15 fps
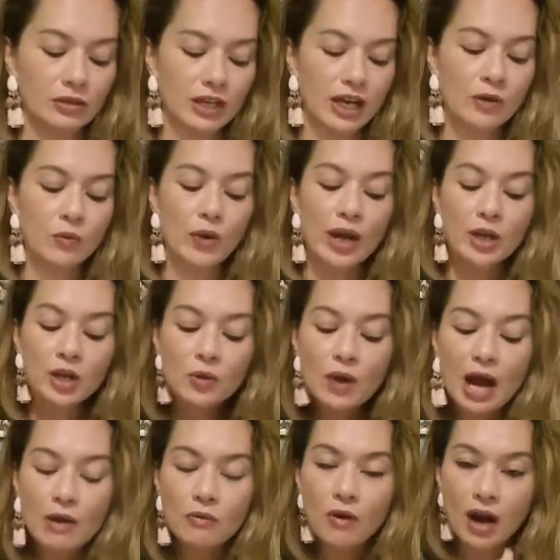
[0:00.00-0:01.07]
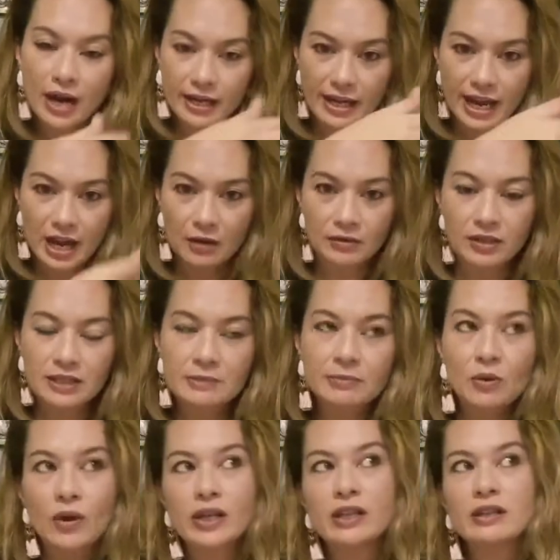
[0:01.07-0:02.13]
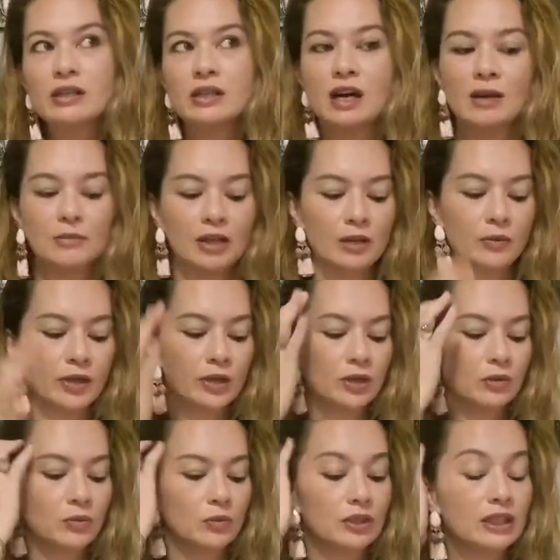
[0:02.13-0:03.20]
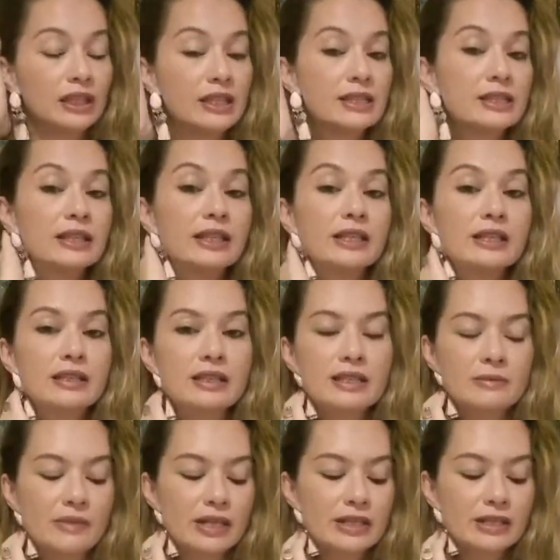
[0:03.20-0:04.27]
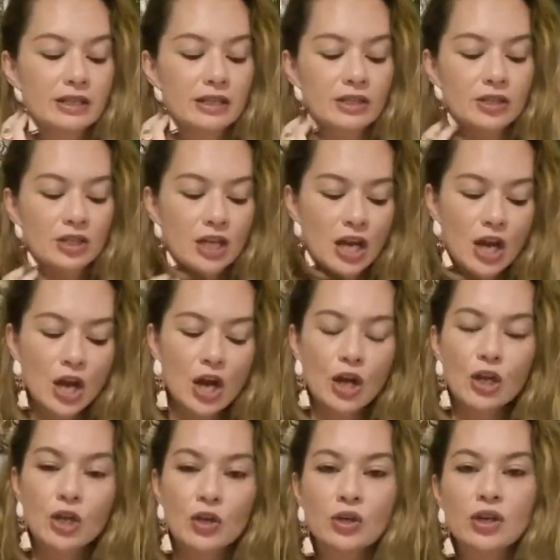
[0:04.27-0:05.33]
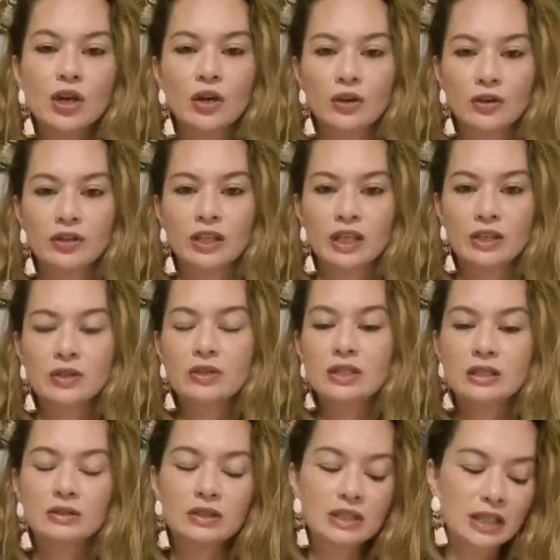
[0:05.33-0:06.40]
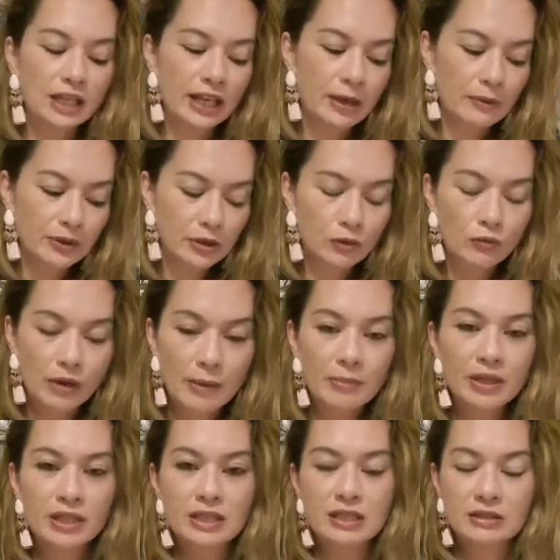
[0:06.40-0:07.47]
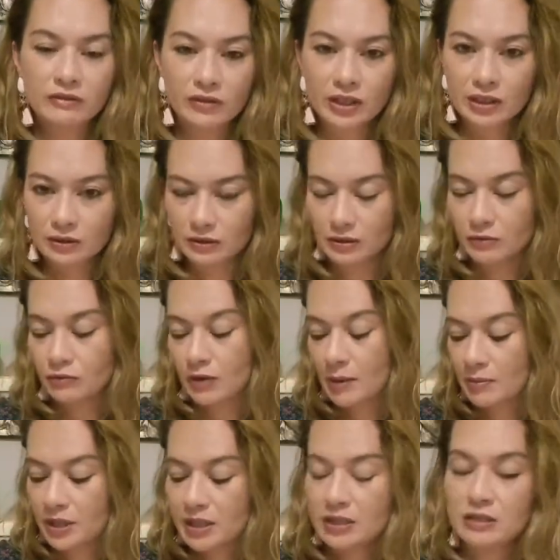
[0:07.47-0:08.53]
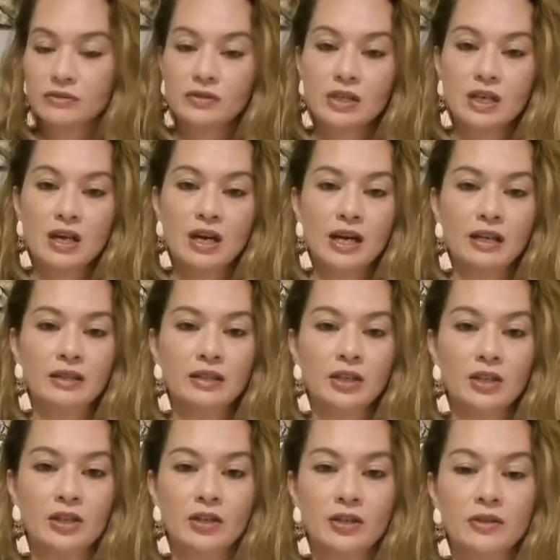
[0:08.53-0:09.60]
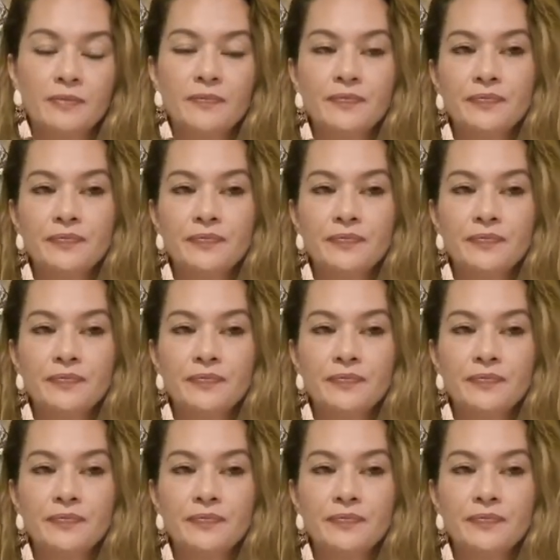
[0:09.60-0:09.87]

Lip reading: And where you are right now, at this point in the timeline when you're listening to this message, you know that you're still dealing with the remnants of guilt, remnants of denial, you know.